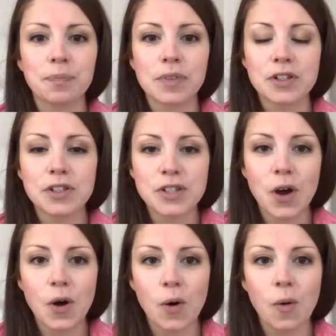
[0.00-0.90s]

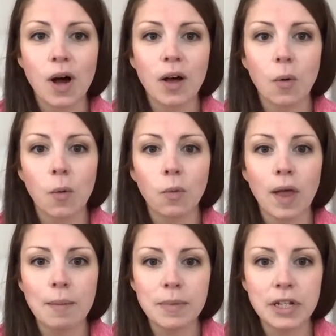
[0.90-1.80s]
So I'm
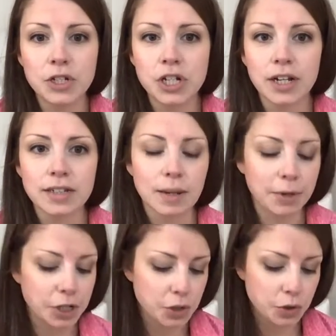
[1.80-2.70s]
going to
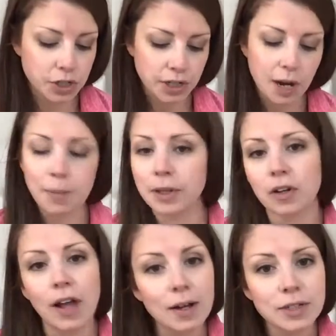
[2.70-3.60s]
do just a couple little
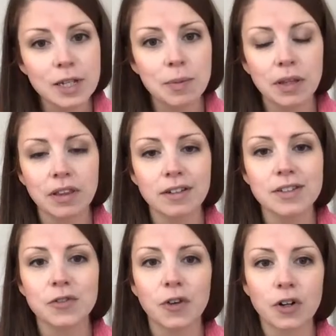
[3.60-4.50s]
housekeeping things
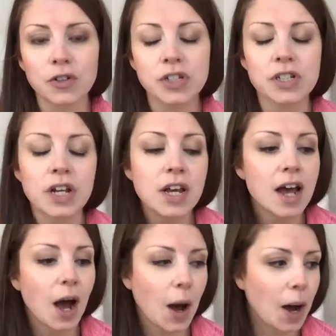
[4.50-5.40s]
first,
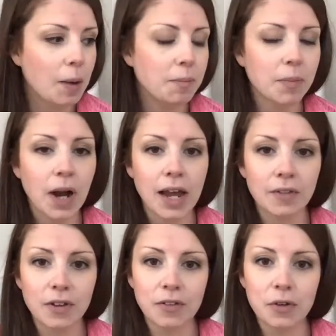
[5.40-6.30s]
kind of
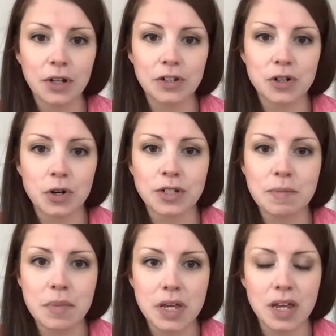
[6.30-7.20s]
give you an intro to
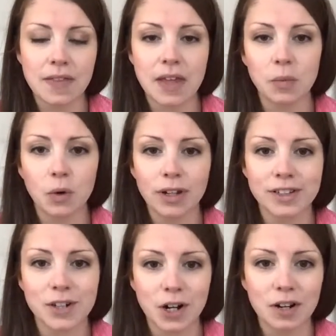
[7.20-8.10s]
me, and then we'll get
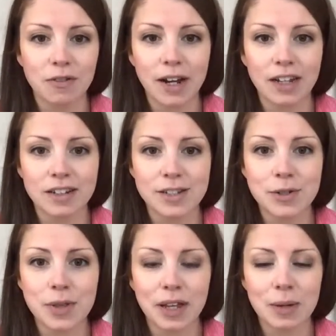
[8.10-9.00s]
started right
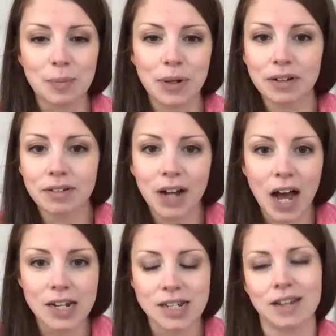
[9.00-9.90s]
into the hip
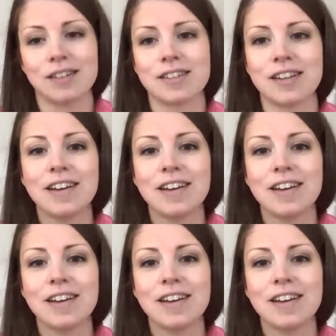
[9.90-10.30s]
content.